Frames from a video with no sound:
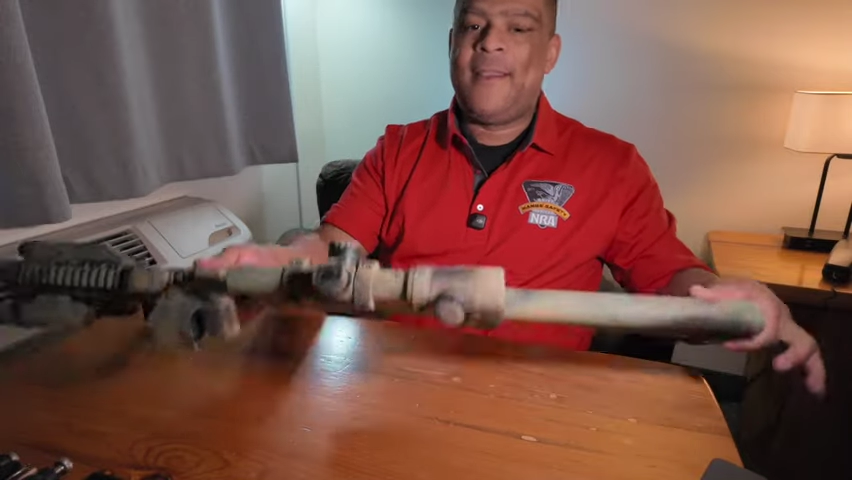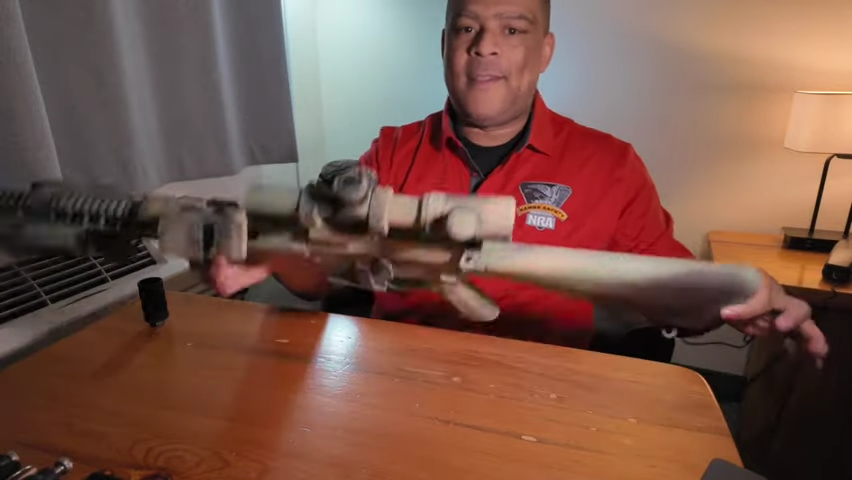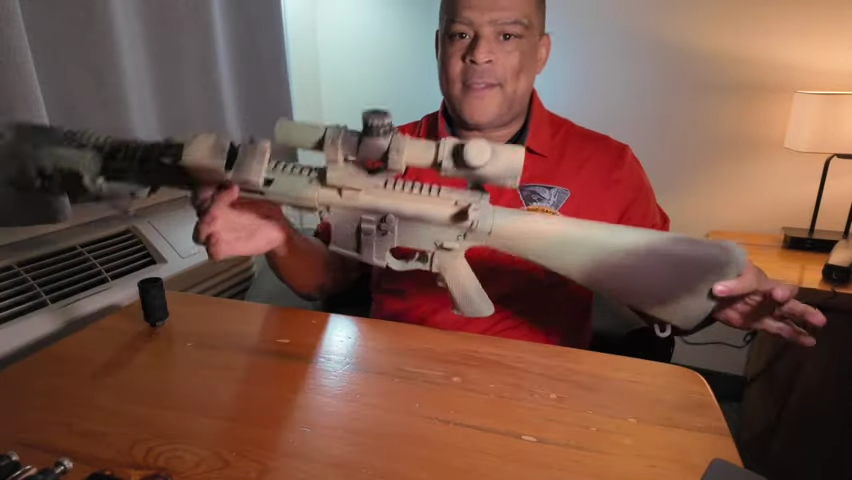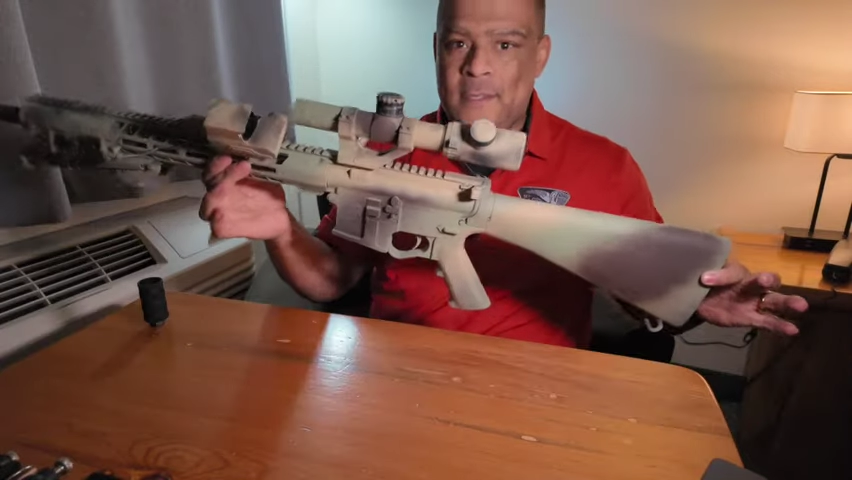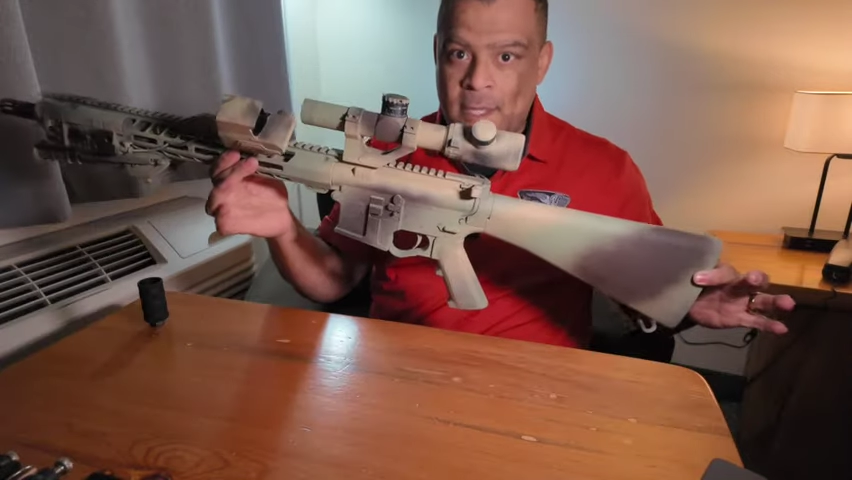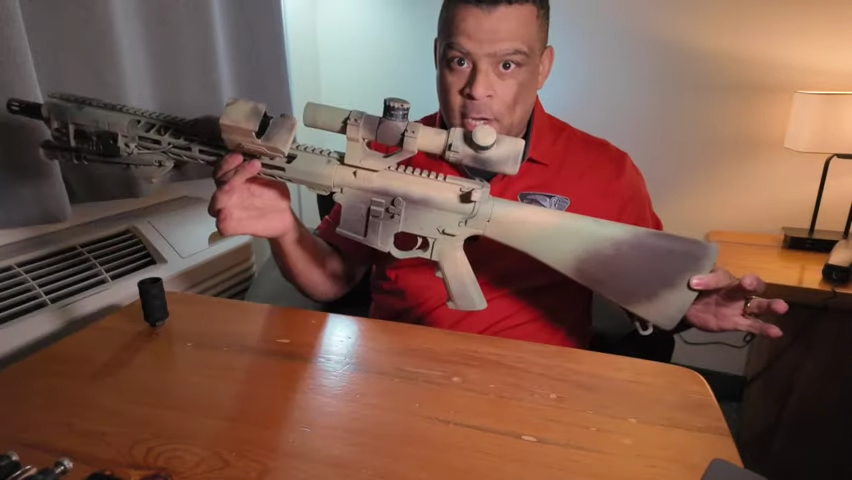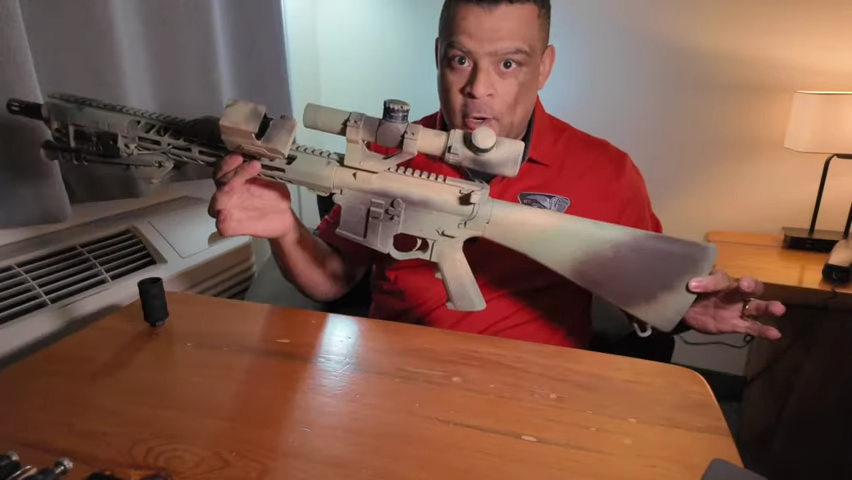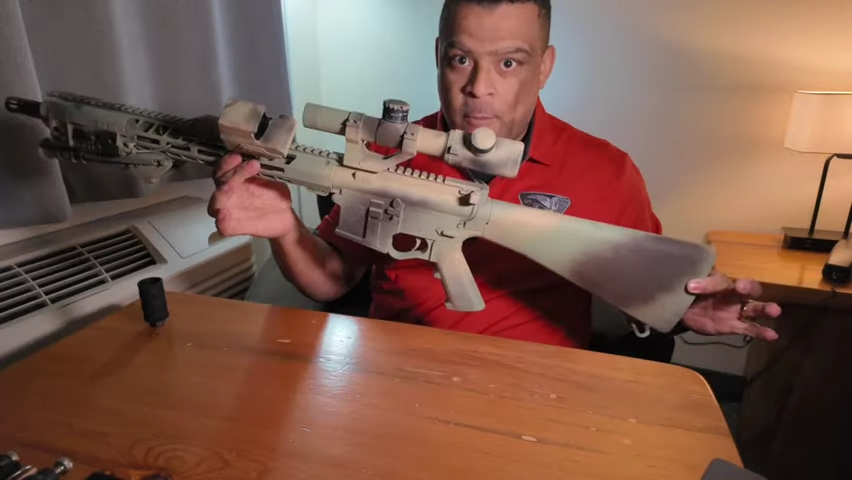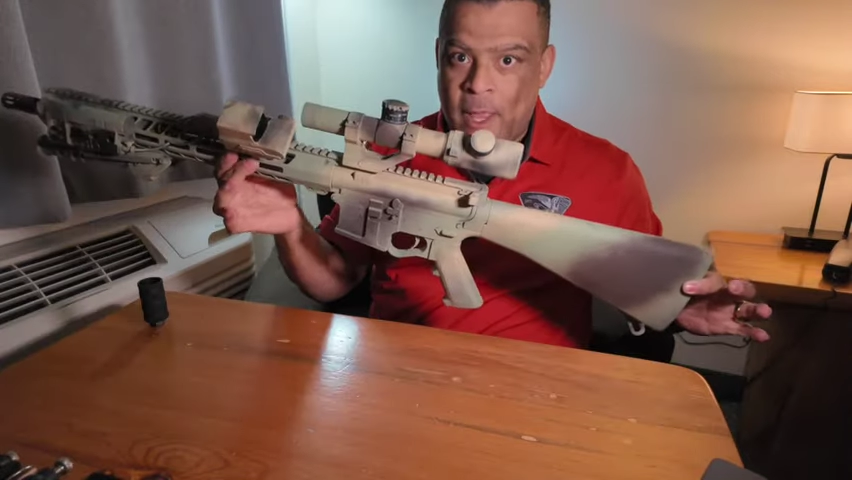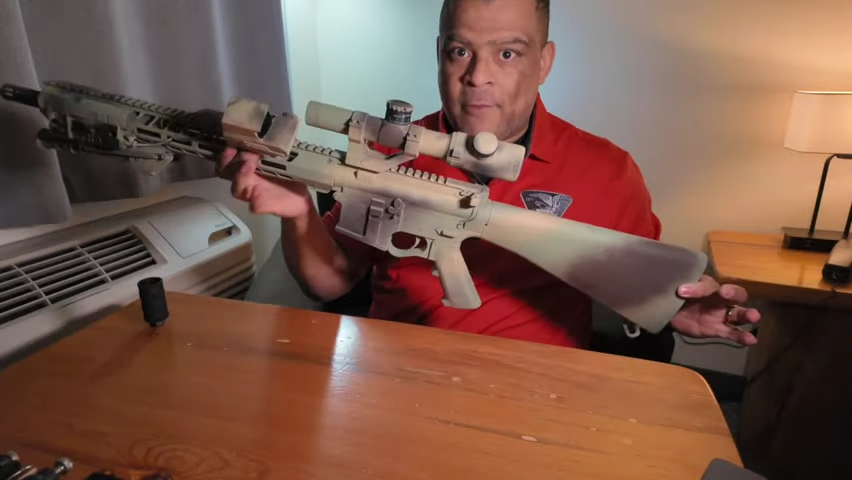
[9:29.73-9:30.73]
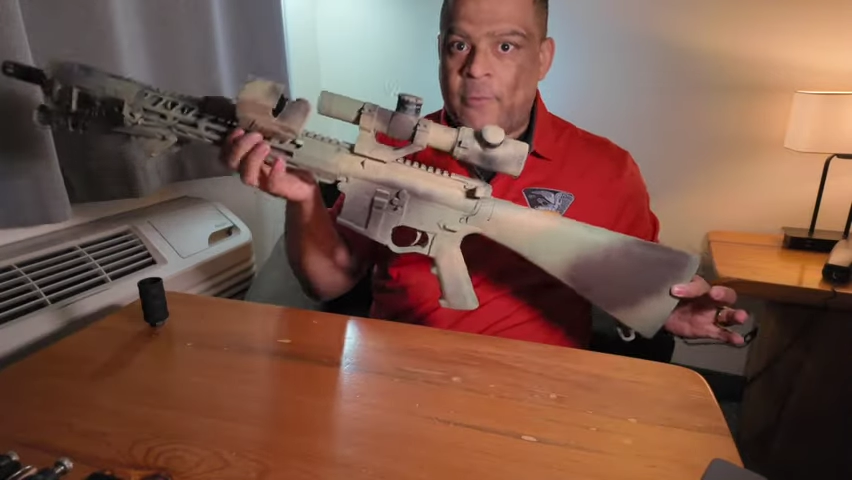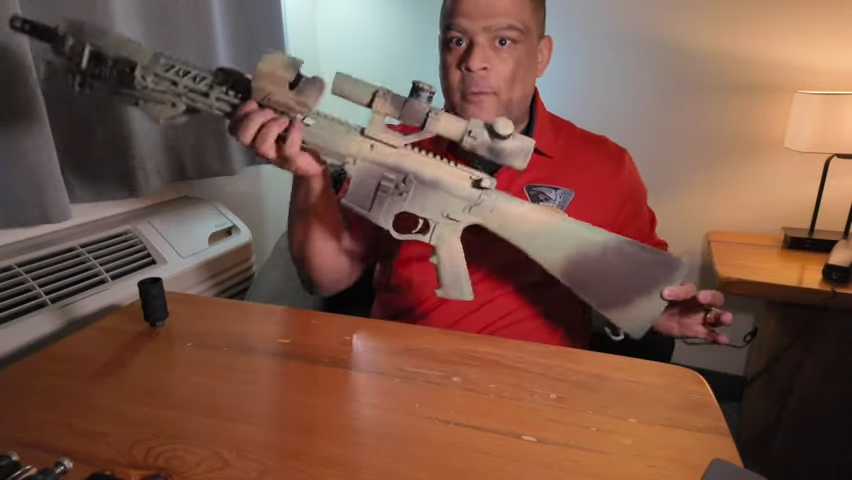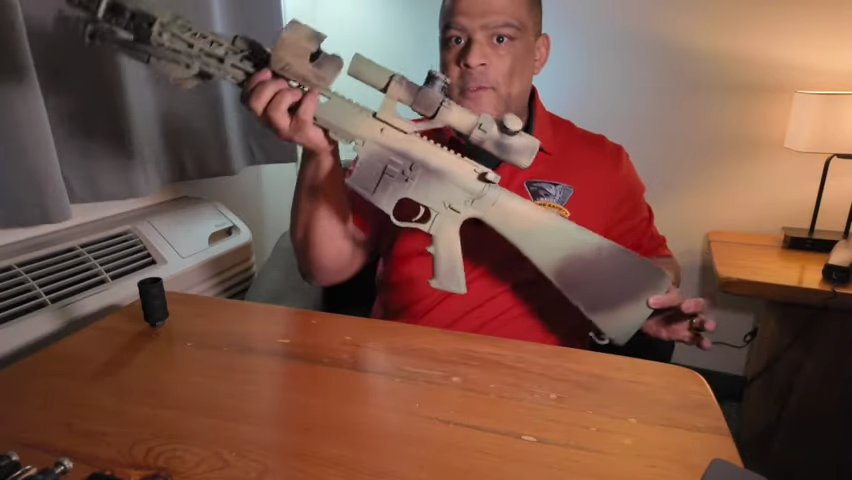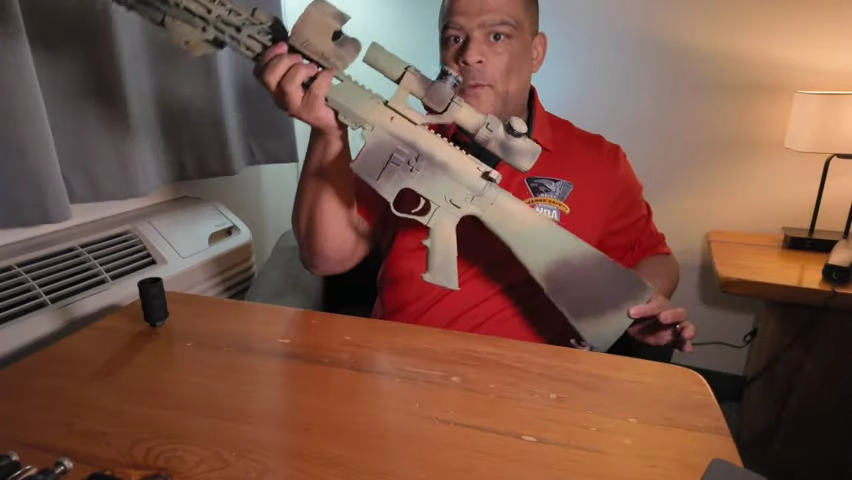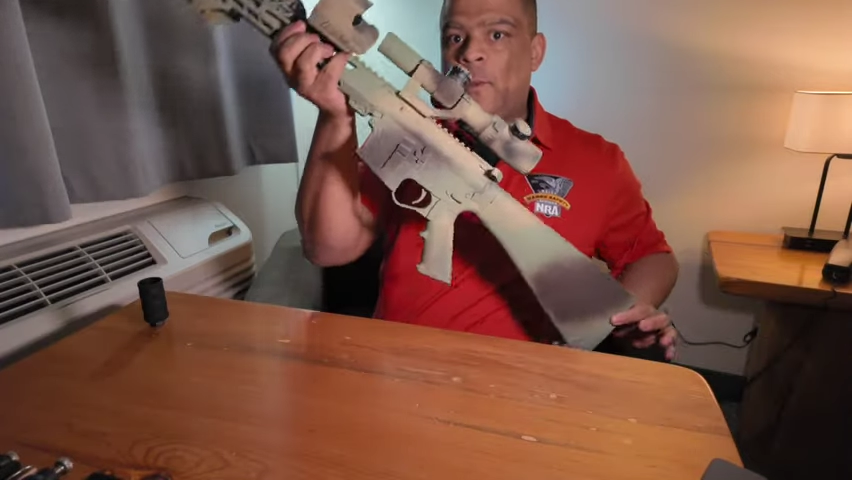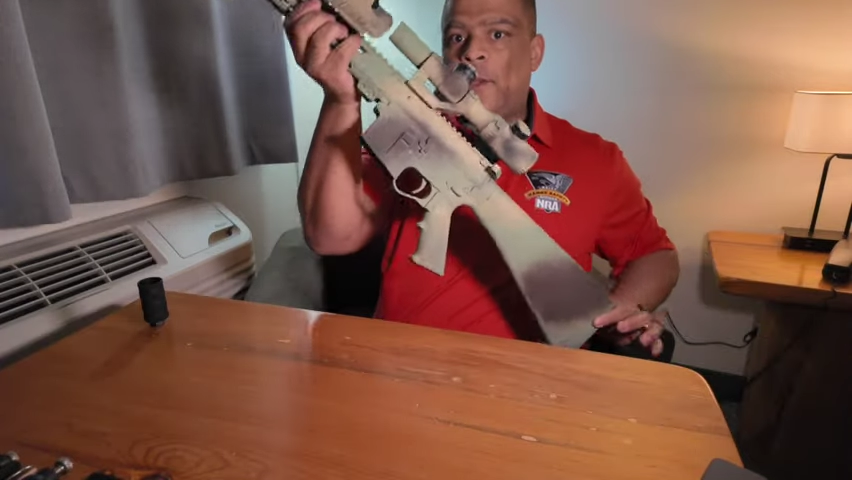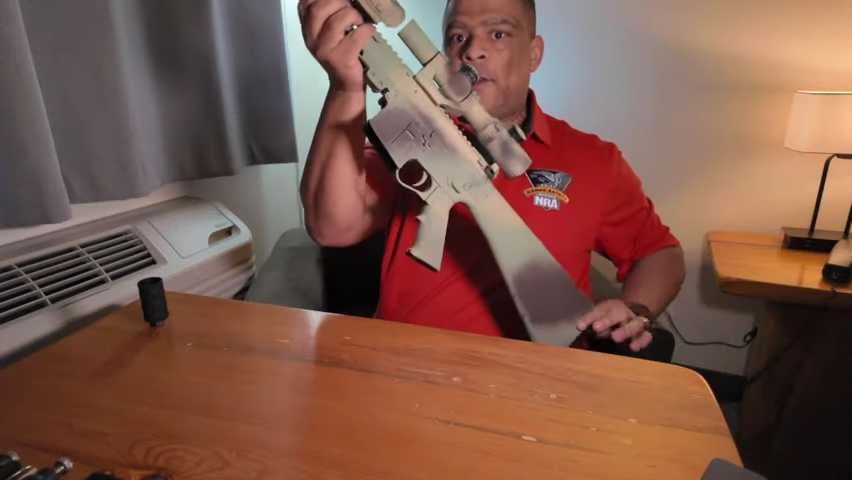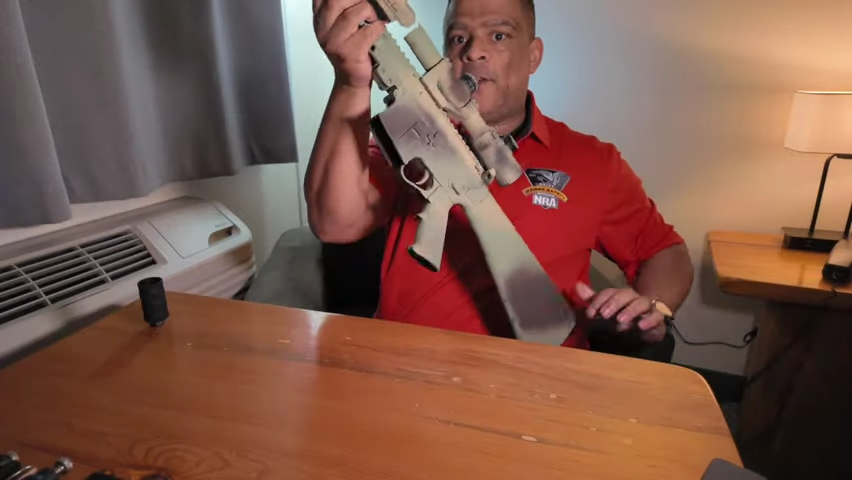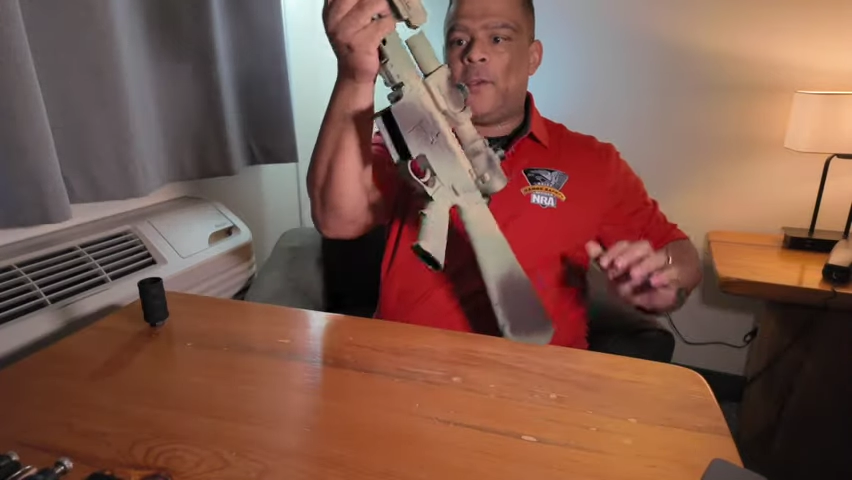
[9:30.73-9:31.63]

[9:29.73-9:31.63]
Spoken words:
This is an AR platform. So what we're going to